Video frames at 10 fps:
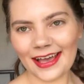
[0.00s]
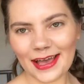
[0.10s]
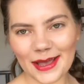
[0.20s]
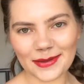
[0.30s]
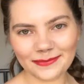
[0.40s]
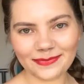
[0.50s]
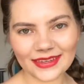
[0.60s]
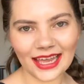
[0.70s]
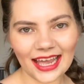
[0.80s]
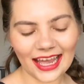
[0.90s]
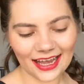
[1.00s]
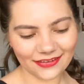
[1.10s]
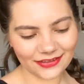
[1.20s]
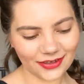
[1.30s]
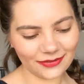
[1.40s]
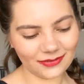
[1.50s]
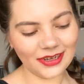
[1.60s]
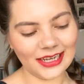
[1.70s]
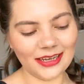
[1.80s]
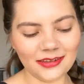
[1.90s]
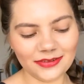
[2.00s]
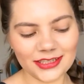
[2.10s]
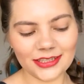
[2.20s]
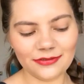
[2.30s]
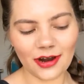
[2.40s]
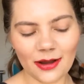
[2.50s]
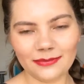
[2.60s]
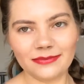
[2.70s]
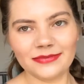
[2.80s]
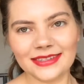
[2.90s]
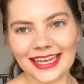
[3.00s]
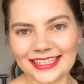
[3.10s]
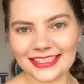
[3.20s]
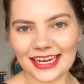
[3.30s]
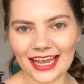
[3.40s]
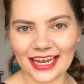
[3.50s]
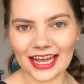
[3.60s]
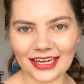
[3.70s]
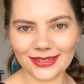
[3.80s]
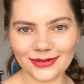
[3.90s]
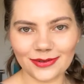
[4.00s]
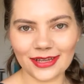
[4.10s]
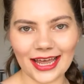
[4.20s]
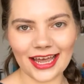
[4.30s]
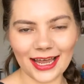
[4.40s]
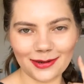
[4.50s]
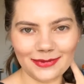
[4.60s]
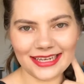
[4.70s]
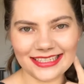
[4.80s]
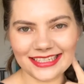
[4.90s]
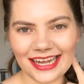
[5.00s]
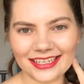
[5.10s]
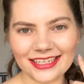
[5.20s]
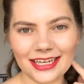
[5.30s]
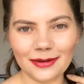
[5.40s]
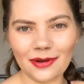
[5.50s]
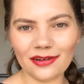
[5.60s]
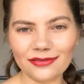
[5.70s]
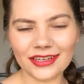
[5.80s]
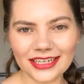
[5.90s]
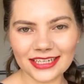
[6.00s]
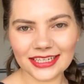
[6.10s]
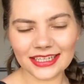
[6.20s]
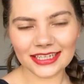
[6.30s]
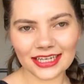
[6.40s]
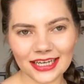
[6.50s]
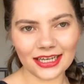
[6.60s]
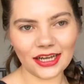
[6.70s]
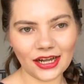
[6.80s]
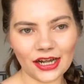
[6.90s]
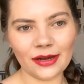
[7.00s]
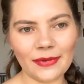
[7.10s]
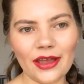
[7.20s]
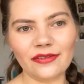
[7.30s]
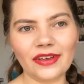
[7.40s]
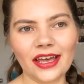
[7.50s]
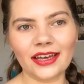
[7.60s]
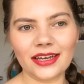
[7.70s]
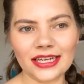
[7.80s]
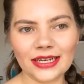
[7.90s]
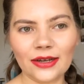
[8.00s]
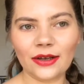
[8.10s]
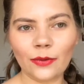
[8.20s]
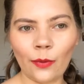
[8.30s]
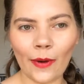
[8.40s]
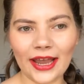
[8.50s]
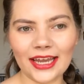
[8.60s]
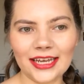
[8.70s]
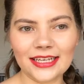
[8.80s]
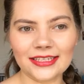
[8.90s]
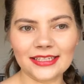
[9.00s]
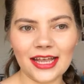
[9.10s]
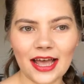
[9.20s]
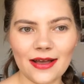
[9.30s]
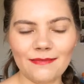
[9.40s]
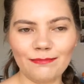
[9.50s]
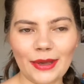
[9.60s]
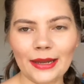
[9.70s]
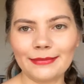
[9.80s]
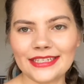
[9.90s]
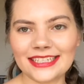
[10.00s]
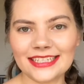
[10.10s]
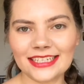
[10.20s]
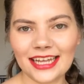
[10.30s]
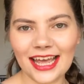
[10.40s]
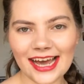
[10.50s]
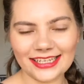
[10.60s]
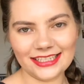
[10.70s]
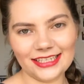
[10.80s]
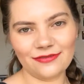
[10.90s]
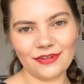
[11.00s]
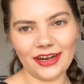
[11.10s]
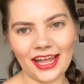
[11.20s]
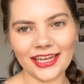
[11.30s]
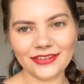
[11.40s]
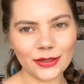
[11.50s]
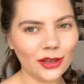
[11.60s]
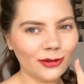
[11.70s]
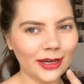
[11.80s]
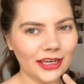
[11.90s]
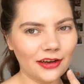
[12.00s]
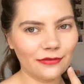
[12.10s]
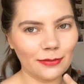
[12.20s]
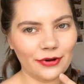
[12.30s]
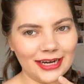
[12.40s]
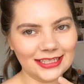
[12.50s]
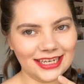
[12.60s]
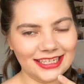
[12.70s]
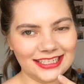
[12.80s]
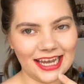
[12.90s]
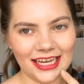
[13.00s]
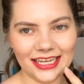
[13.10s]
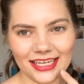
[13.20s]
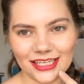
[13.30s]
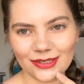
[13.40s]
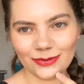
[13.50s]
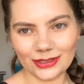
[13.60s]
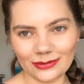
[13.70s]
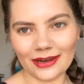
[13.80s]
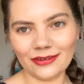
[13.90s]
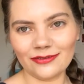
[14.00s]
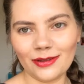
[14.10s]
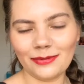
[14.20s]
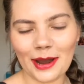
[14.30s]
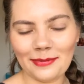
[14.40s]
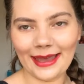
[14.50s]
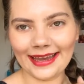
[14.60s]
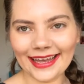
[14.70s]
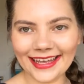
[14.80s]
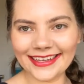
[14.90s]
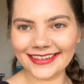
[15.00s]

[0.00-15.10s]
After looking at the footage from yesterday, I saw that it didn't actually come over quite as pigmented as it did in real life. So I thought I'd go for a brighter colour today. which is why I've gone for the bright pink,